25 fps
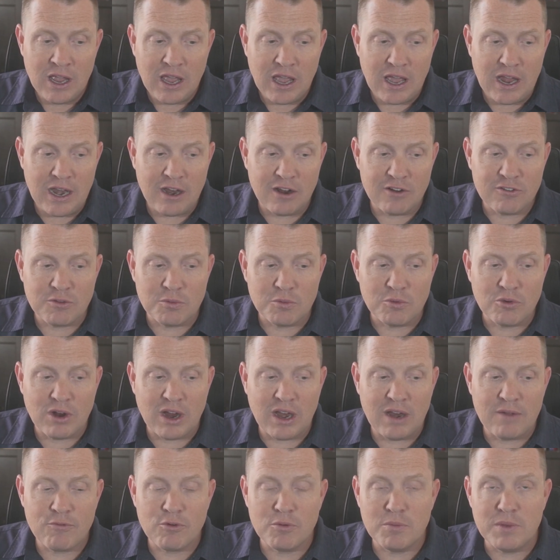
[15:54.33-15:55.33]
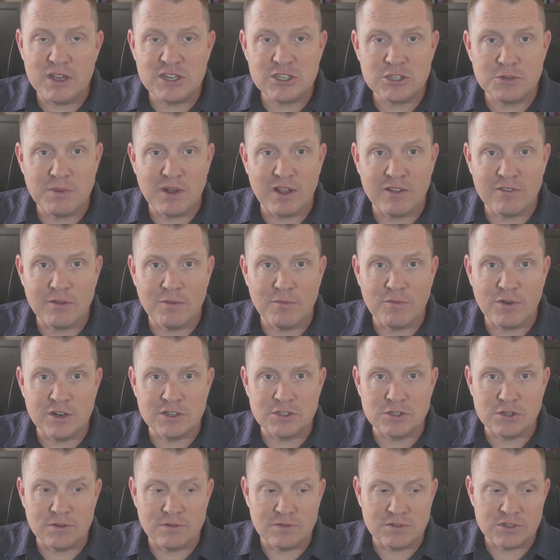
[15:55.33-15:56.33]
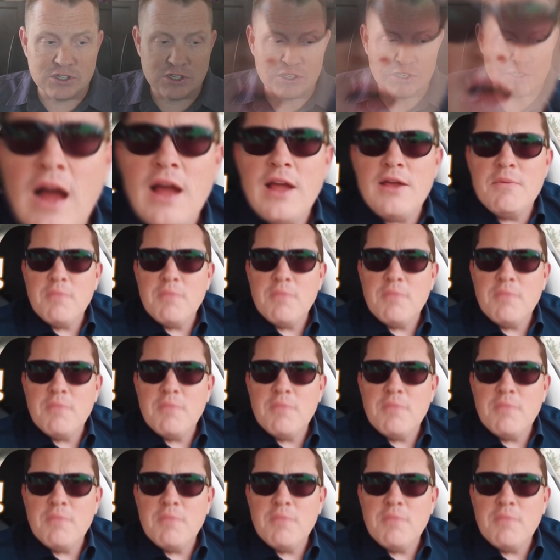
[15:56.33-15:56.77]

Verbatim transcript: and here's some great information about some of our services.